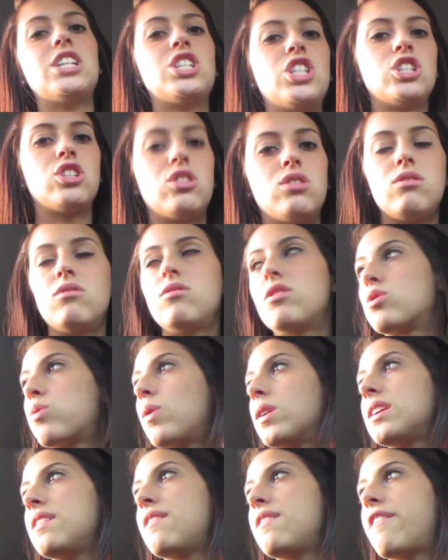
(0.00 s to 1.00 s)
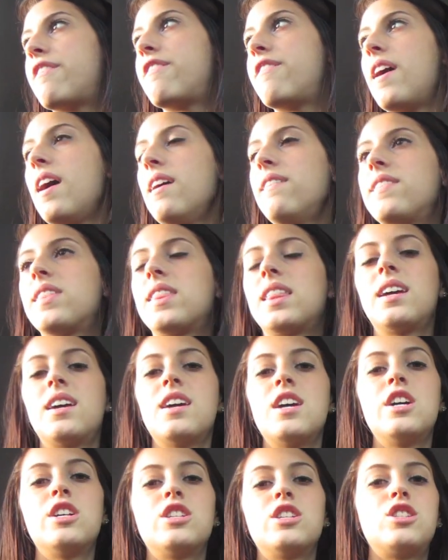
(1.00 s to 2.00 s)
she's due the 25th.
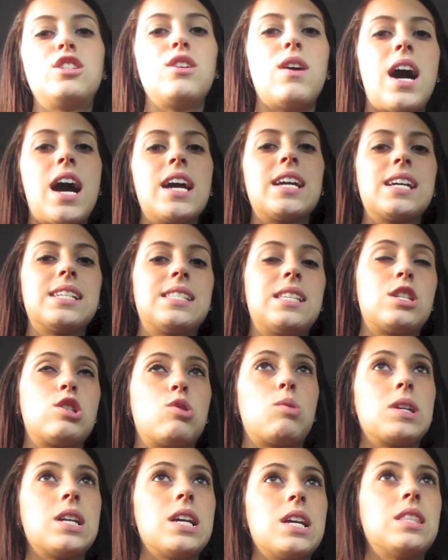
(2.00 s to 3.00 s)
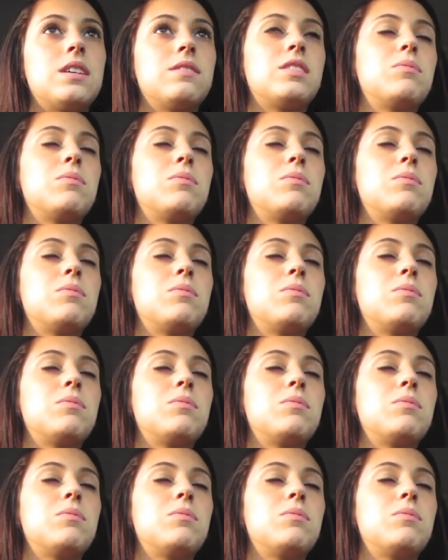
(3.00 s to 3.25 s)
So I guess the 20th of